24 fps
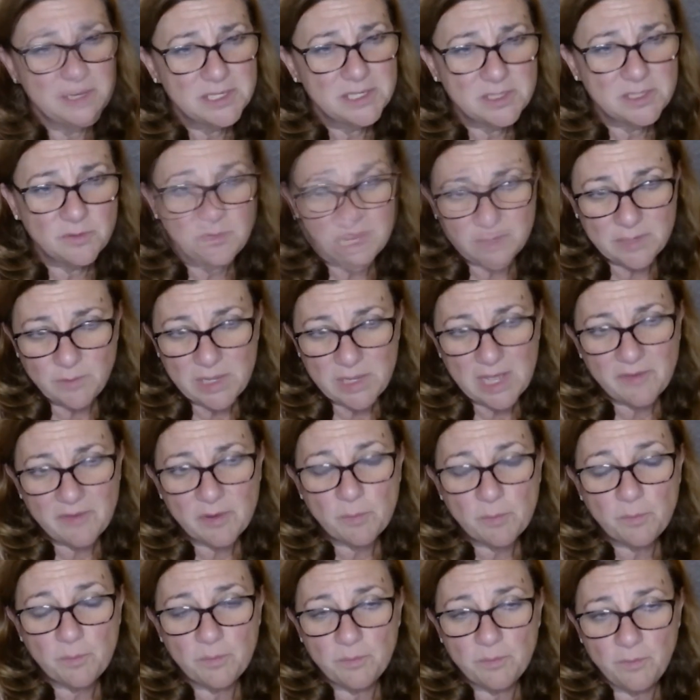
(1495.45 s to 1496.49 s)
So we
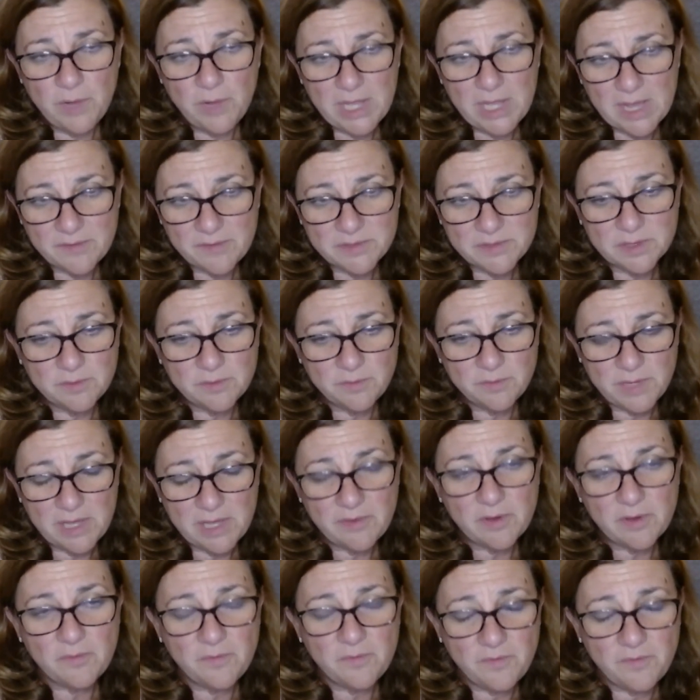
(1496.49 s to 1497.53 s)
have
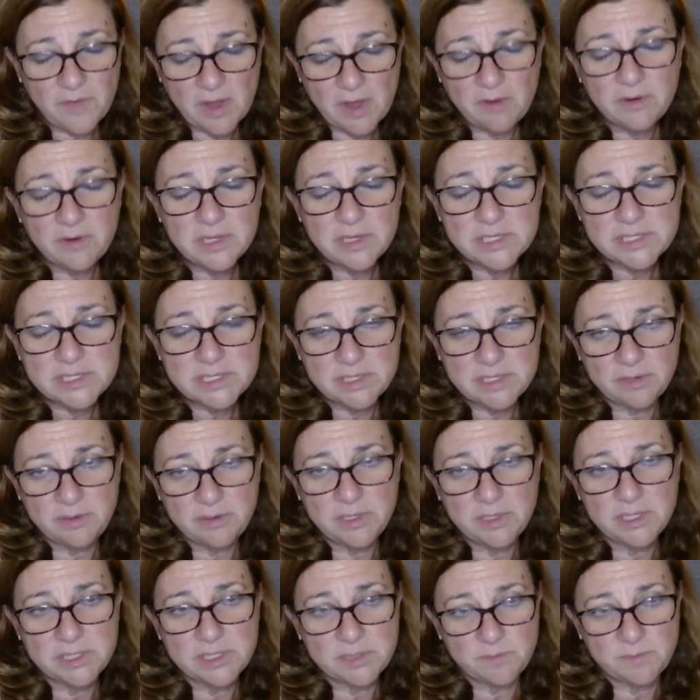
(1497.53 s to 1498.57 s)
a very
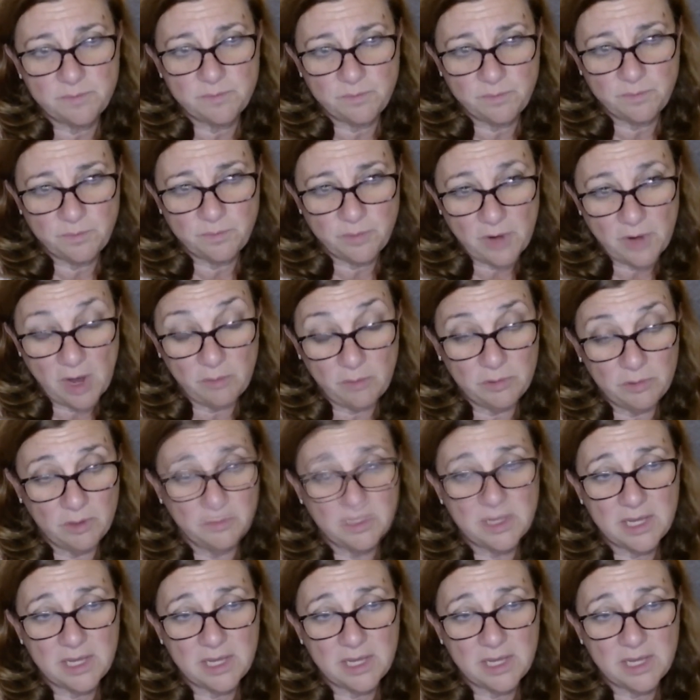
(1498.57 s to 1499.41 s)
serious problem,